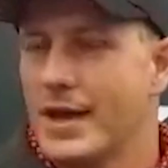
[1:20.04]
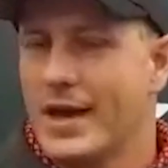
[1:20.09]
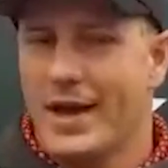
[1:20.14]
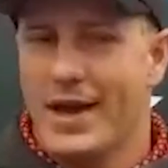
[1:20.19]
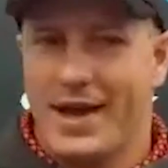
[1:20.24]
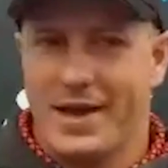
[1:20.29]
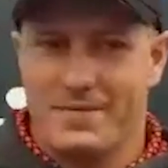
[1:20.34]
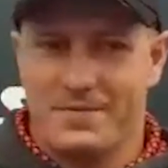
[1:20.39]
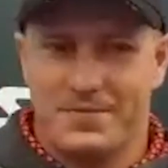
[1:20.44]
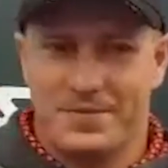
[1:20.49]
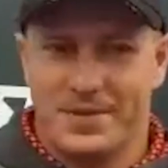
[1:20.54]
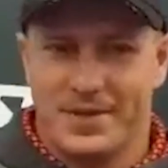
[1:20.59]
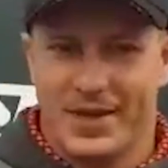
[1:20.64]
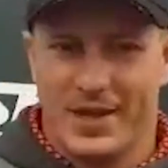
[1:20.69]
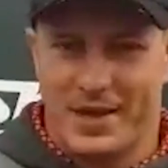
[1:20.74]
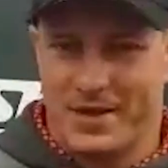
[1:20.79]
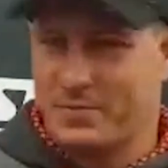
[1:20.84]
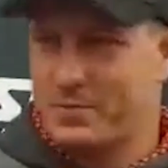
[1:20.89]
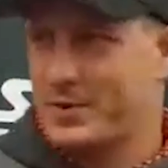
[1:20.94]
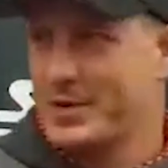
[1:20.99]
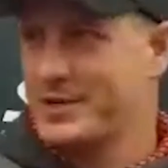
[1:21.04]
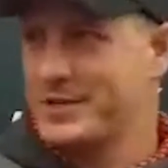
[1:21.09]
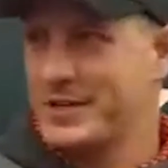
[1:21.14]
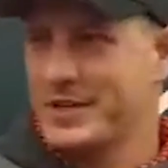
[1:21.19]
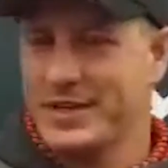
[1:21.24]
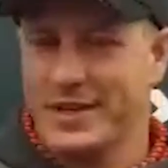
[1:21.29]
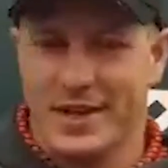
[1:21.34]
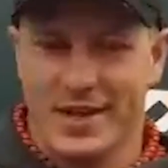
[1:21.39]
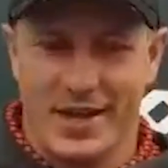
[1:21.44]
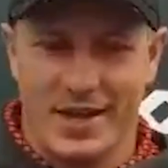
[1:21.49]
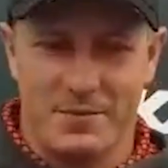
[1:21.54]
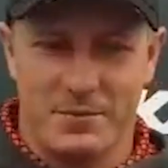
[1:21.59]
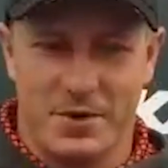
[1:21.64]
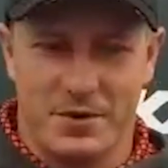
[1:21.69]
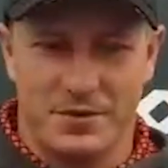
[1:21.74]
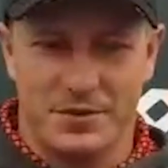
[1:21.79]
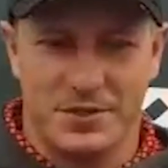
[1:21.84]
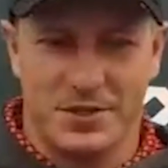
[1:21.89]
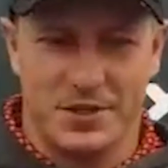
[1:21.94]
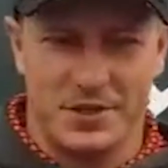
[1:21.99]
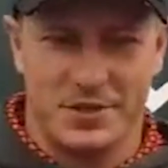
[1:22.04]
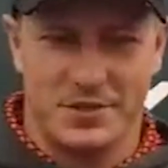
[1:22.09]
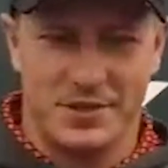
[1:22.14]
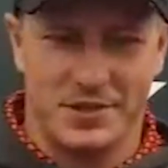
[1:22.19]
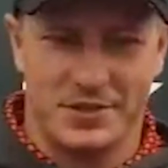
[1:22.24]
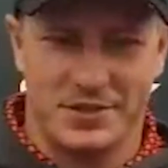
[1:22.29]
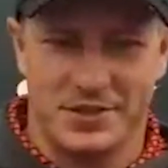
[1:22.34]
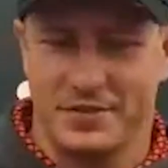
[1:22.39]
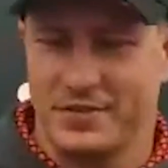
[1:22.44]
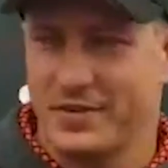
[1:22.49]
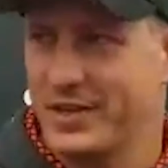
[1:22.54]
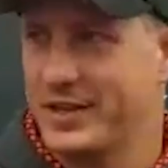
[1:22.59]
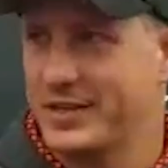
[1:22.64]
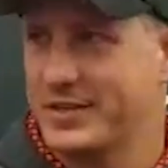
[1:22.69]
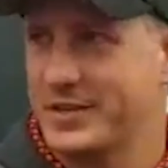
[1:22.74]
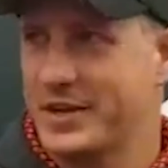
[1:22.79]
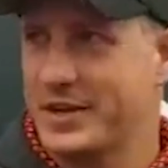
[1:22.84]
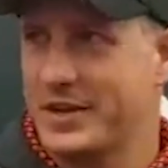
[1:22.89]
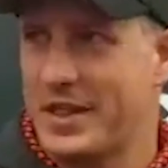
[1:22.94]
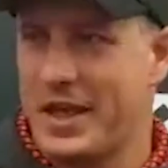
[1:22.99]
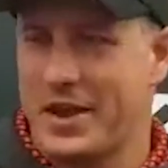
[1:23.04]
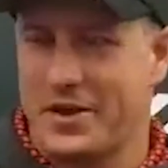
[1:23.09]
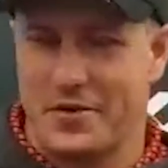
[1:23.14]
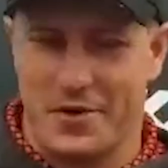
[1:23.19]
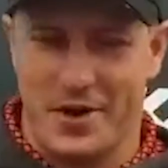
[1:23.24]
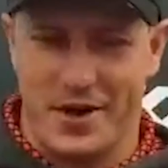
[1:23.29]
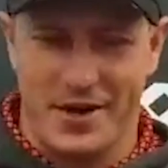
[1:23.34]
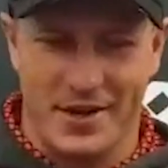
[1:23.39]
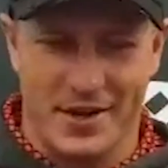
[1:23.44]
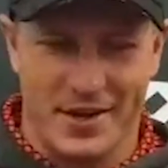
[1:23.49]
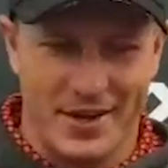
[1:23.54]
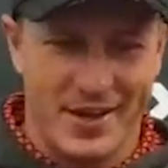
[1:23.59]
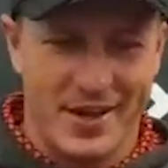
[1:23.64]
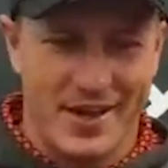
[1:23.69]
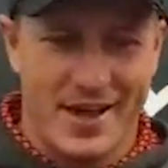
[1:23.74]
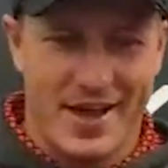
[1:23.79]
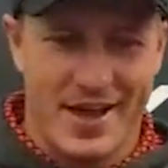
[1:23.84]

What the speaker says: Yeah, pleasing. Obviously, seeing something that's that green,